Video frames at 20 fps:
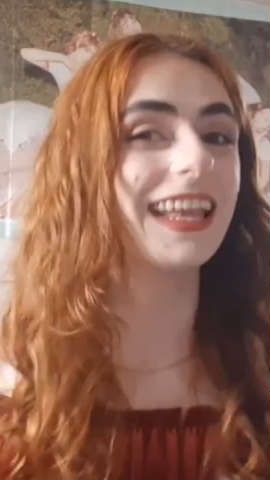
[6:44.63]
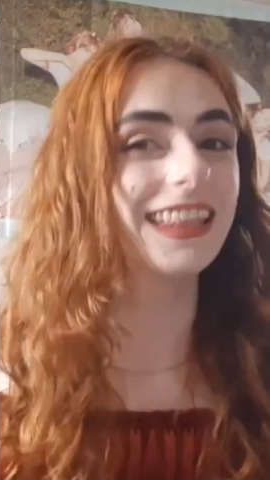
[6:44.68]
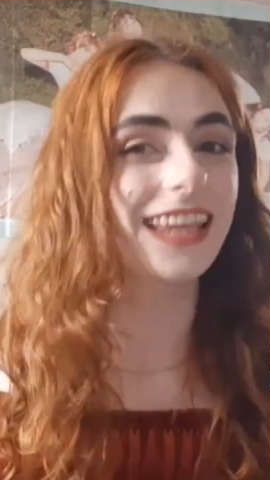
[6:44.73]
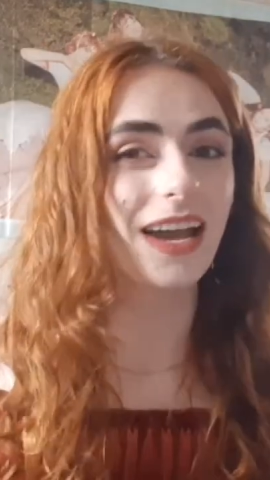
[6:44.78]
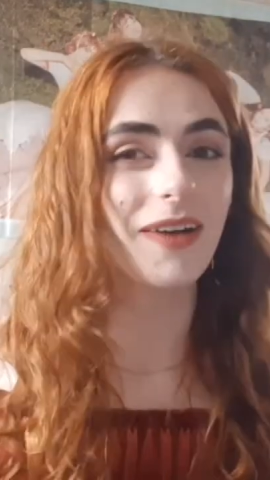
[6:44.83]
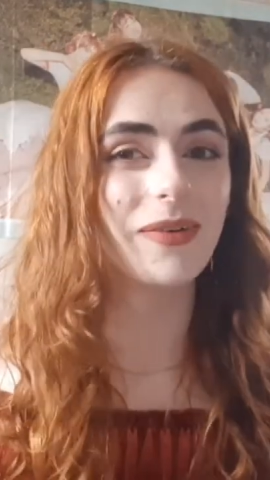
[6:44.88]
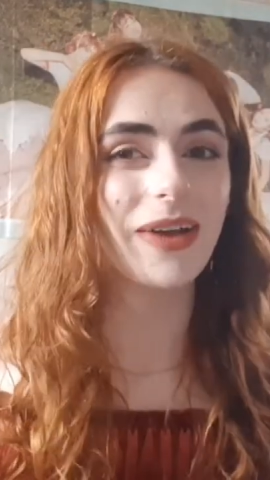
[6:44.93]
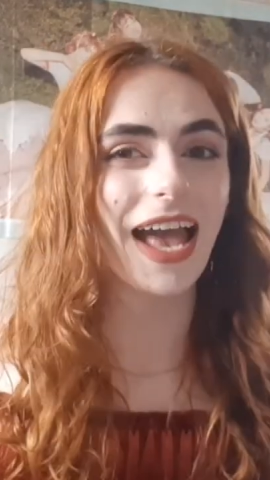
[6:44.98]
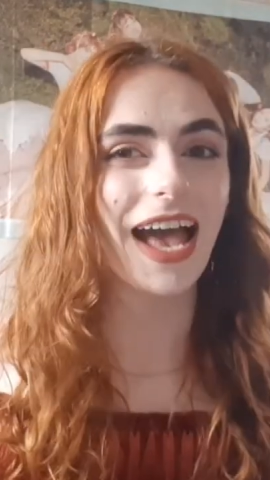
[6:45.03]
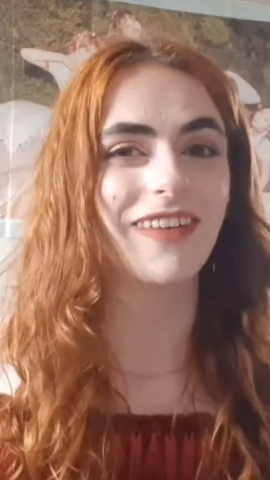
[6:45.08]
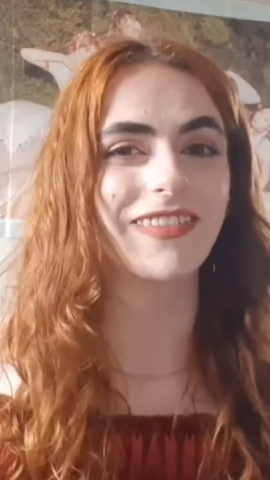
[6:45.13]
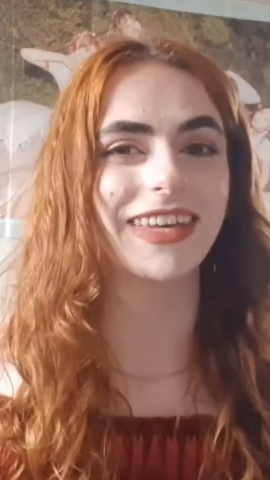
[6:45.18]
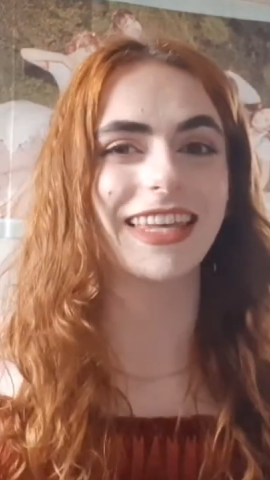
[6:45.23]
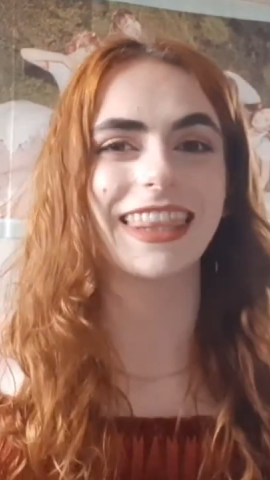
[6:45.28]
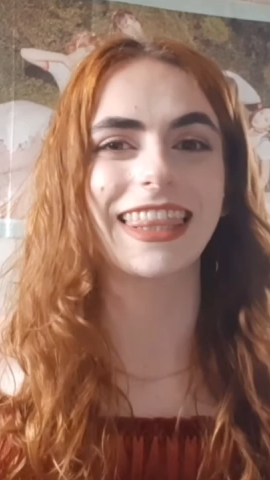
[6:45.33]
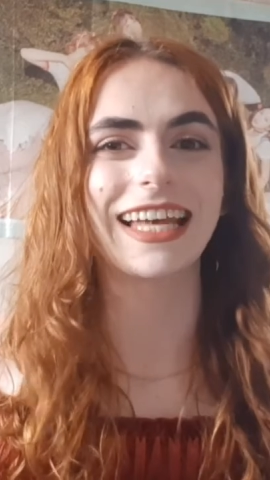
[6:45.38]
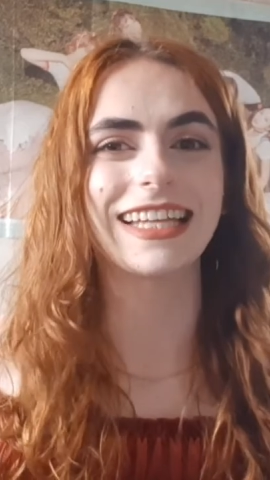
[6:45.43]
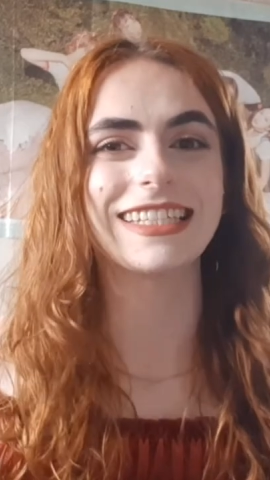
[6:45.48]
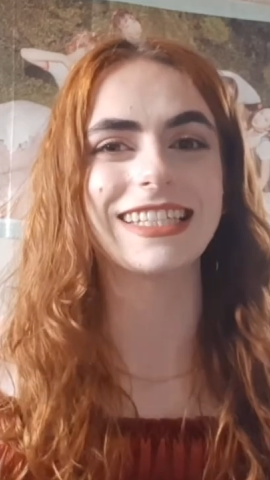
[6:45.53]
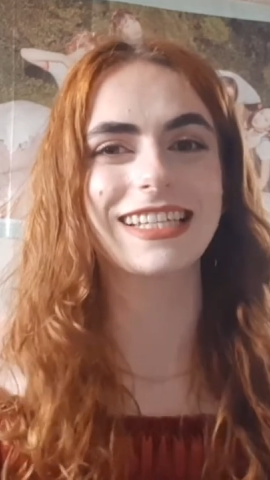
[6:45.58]
And there we have
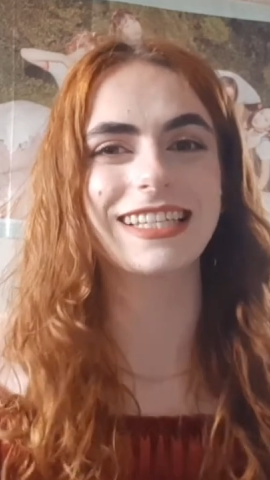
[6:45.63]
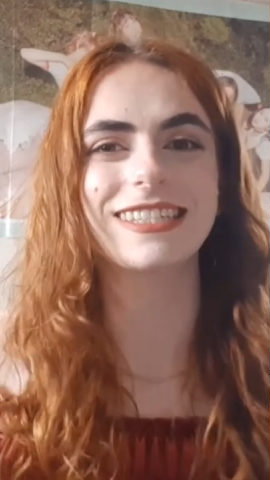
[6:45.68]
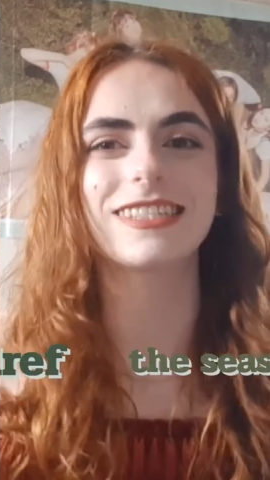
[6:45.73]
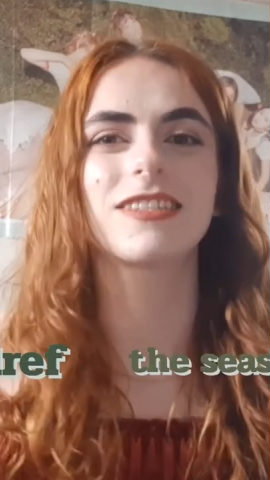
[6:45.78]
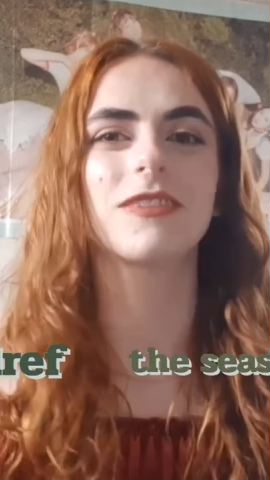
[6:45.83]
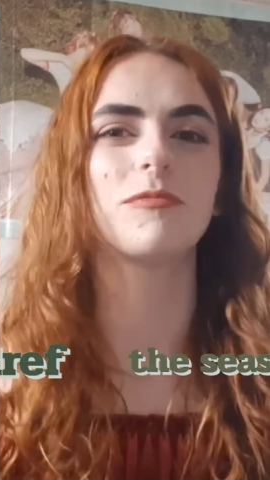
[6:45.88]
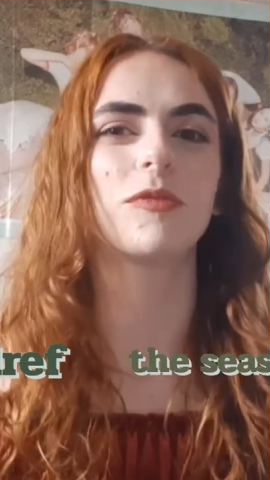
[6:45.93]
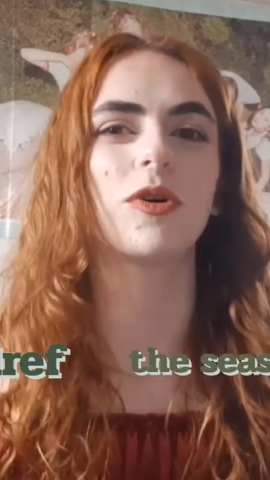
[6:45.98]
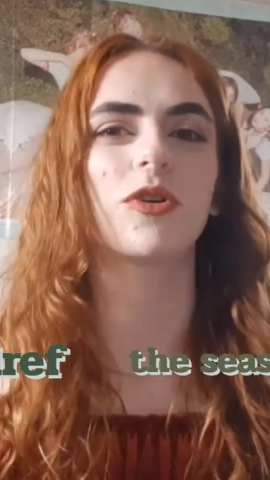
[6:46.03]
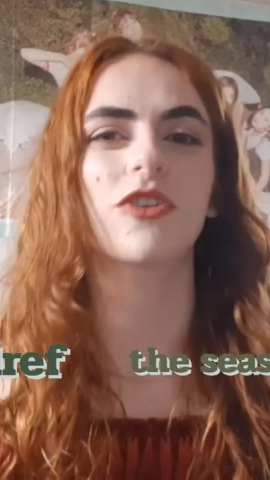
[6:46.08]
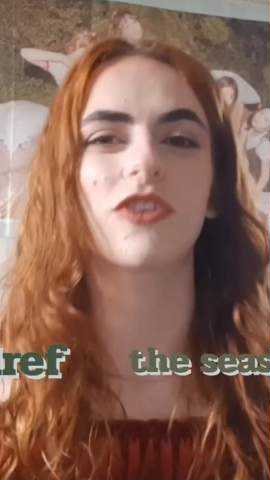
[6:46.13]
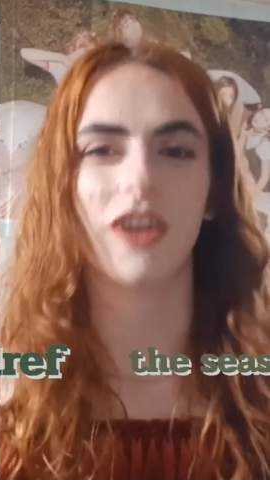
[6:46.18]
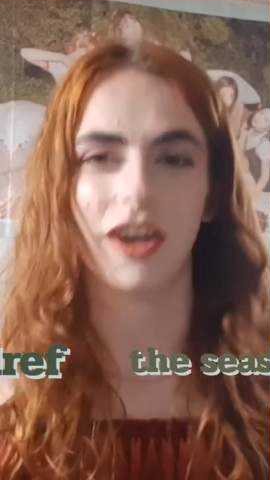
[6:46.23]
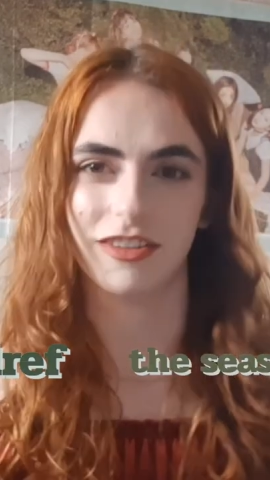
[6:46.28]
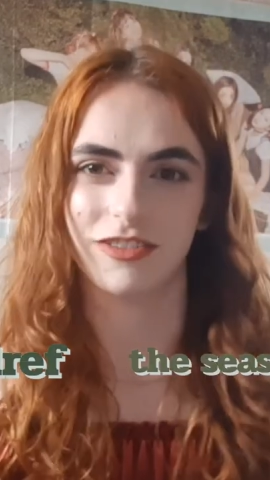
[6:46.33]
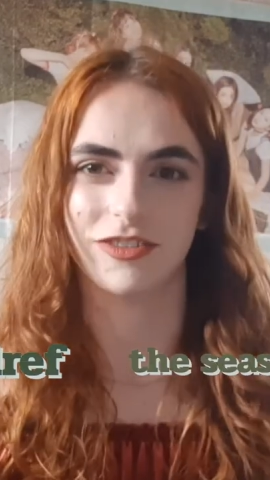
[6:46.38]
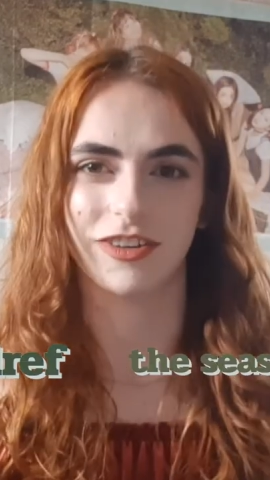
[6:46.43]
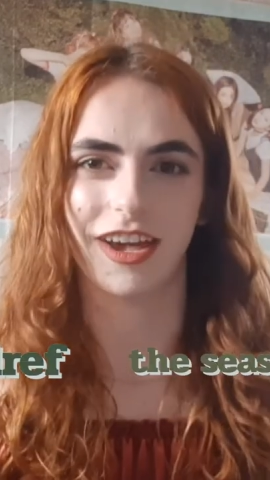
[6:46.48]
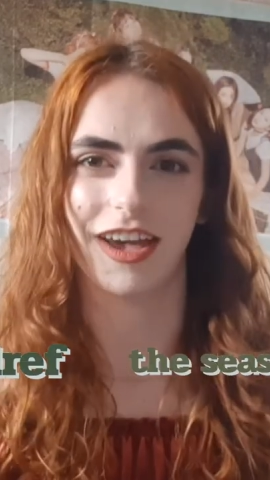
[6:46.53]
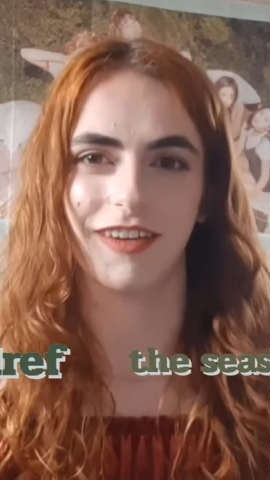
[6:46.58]
it. That is Tomorrow
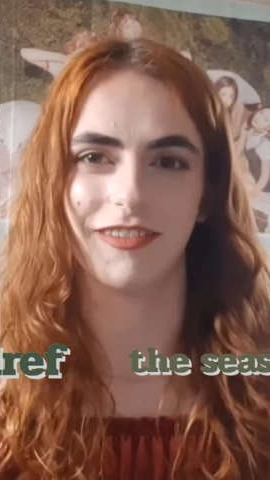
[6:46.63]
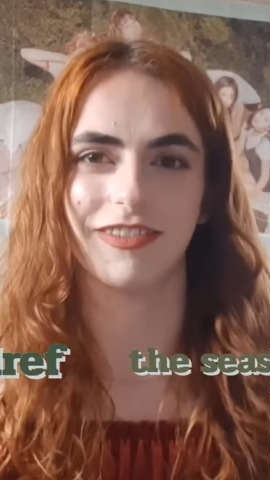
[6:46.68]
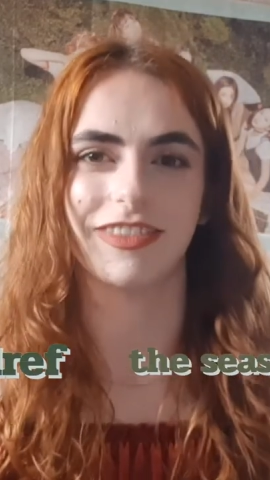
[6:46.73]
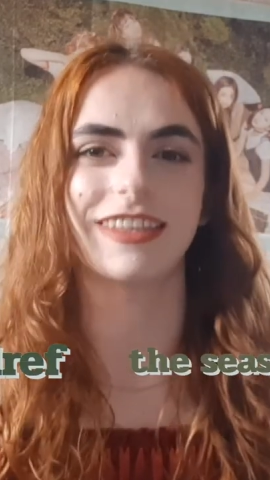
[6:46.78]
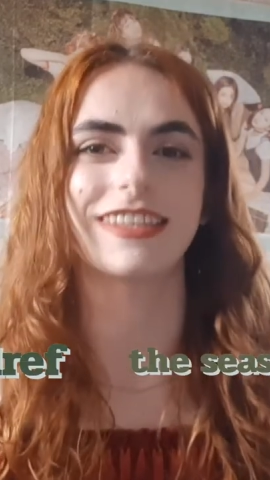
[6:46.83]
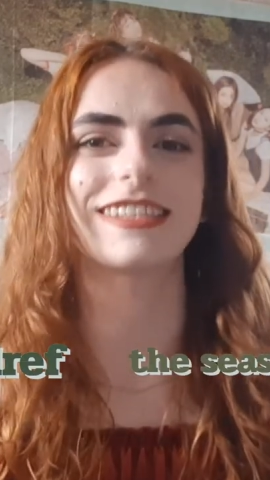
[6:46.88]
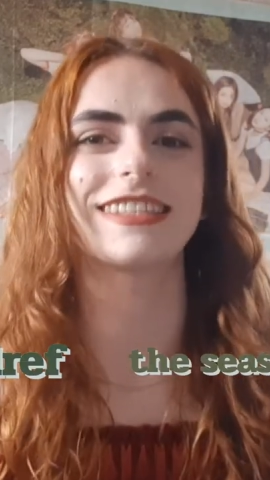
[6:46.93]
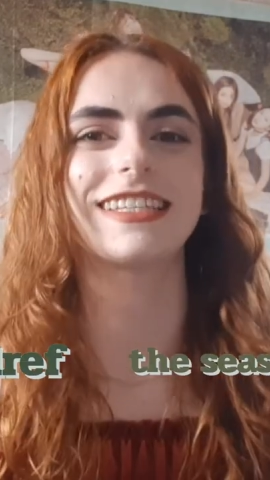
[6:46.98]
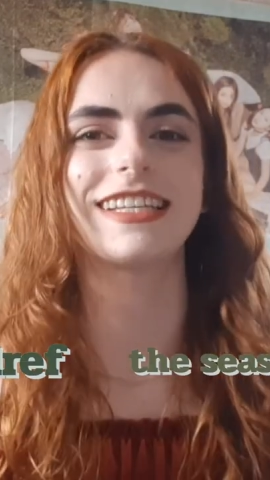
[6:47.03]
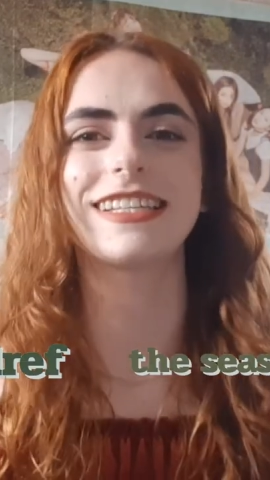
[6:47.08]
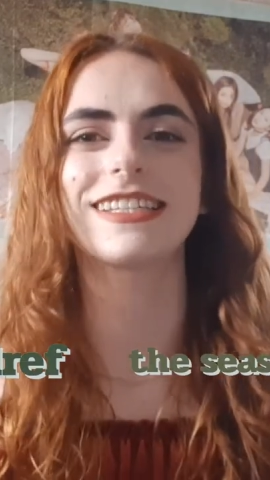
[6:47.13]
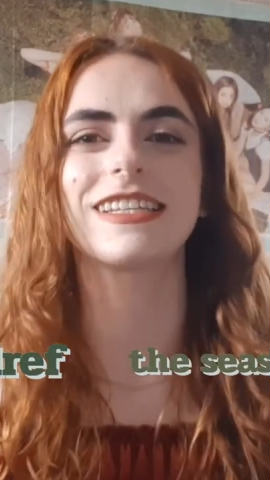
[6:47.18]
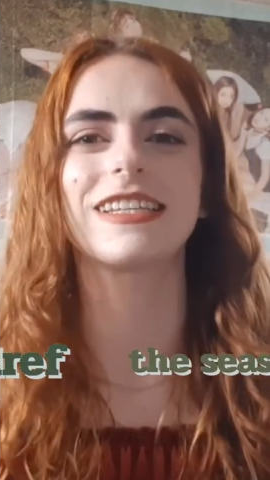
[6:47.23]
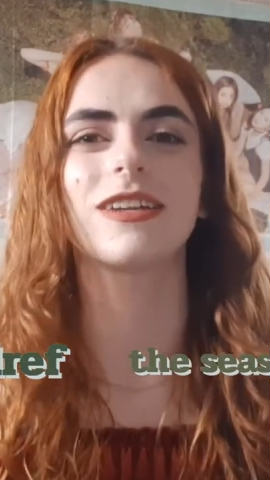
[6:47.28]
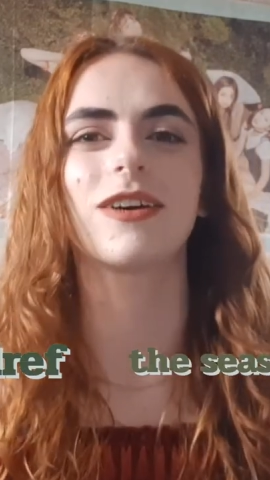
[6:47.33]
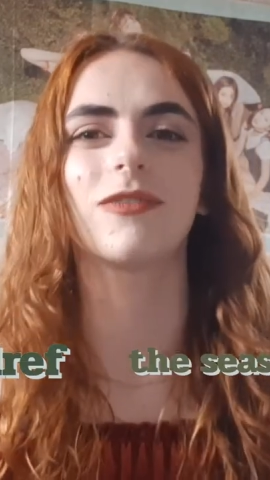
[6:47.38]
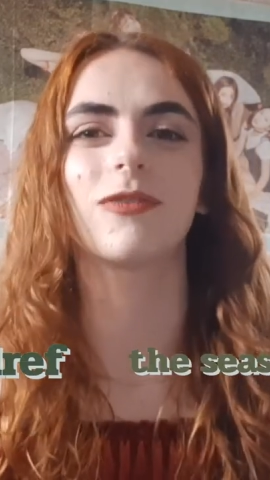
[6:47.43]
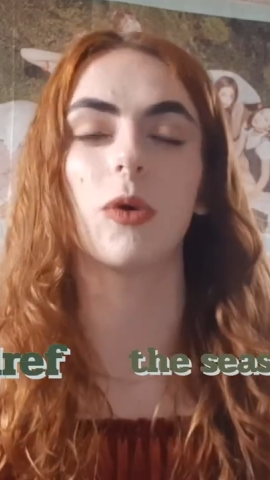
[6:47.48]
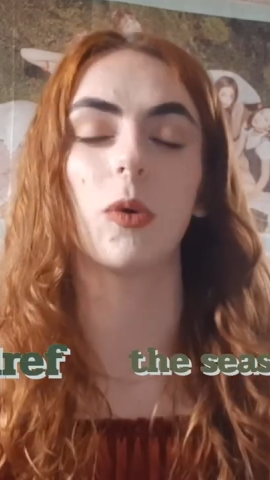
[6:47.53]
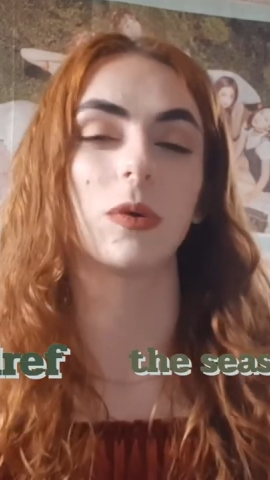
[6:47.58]
Hydref, the
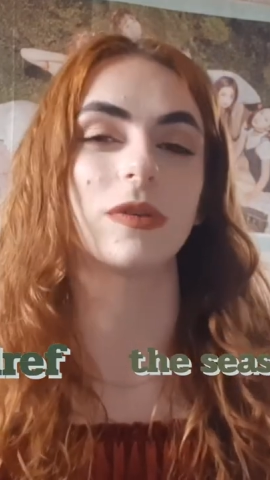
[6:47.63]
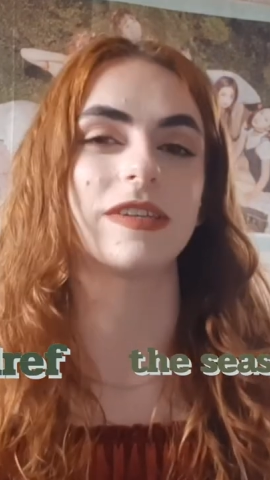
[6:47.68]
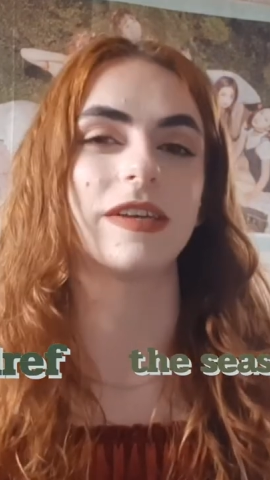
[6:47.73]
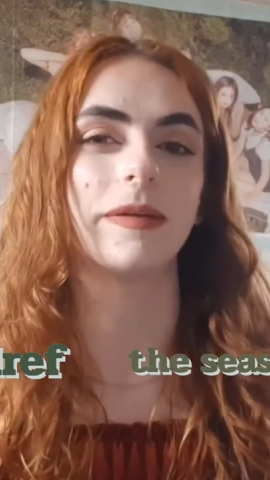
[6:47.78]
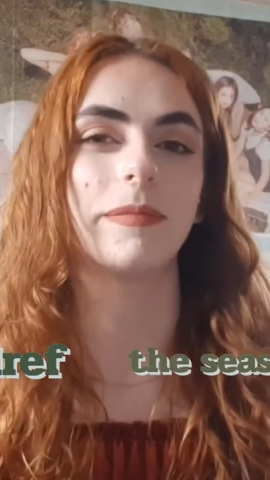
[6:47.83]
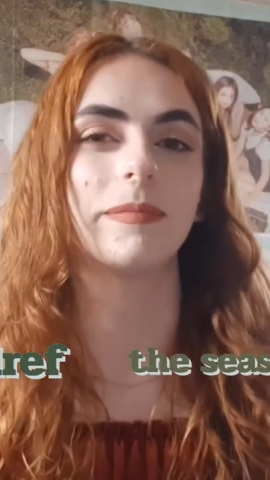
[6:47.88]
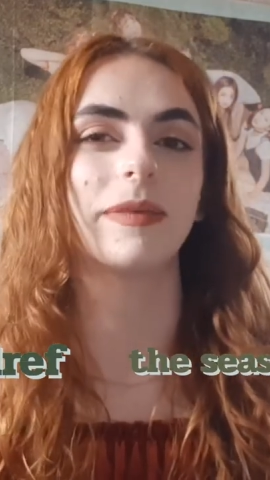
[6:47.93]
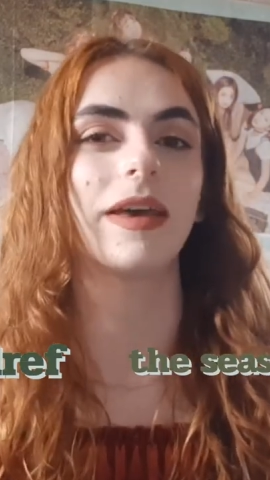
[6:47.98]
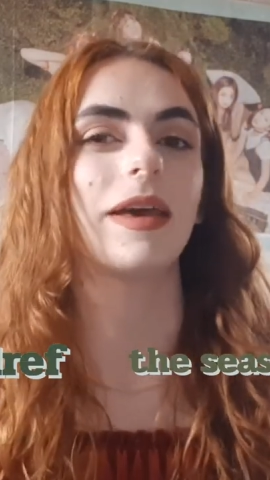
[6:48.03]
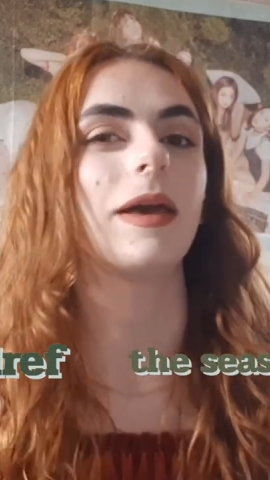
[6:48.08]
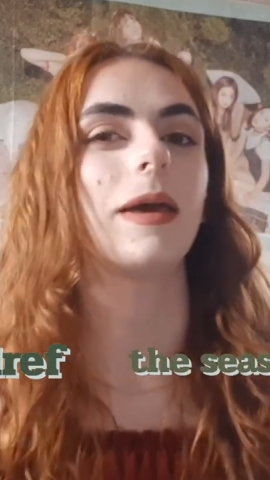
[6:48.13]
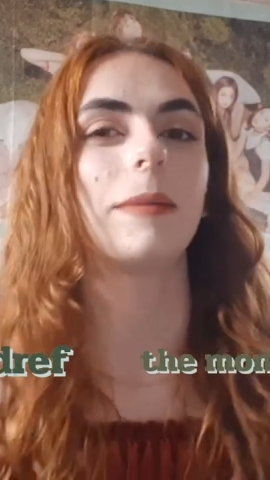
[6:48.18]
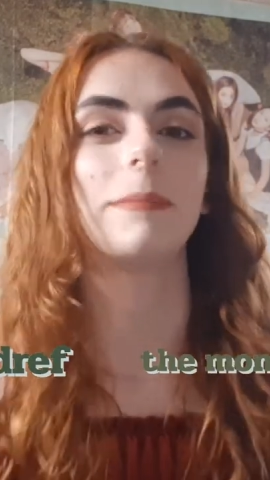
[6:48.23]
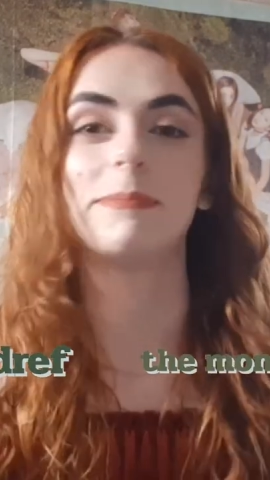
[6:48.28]
season of autumn,